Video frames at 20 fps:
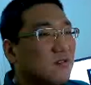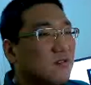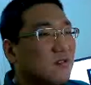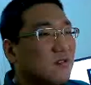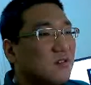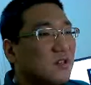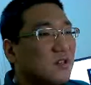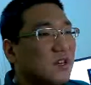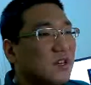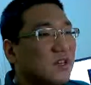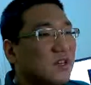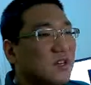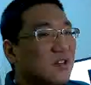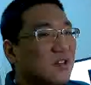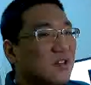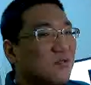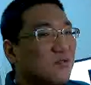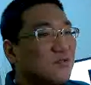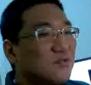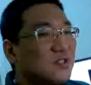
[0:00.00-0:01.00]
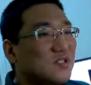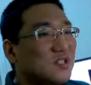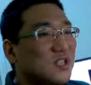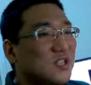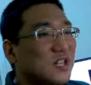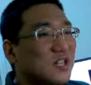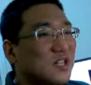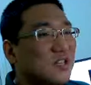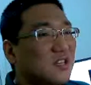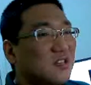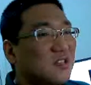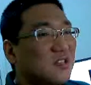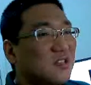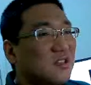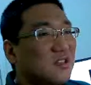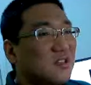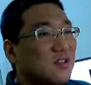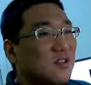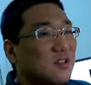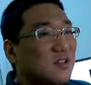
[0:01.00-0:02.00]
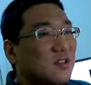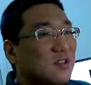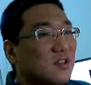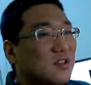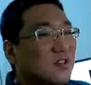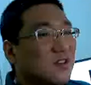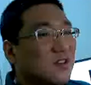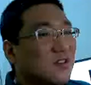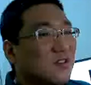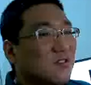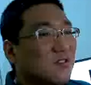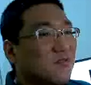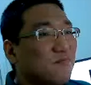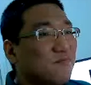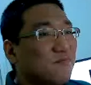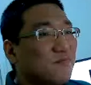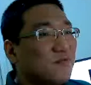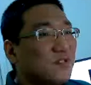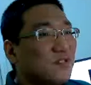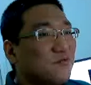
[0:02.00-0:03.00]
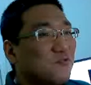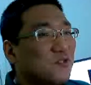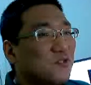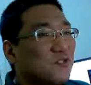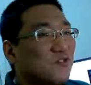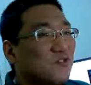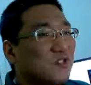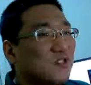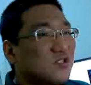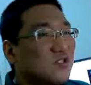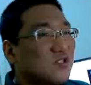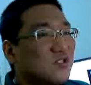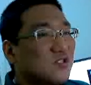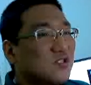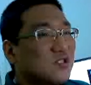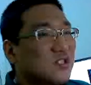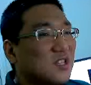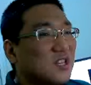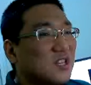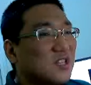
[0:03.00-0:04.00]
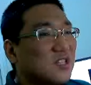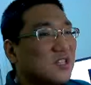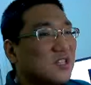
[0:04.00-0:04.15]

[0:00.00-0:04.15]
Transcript: Yeah, I don't see any restrictions that.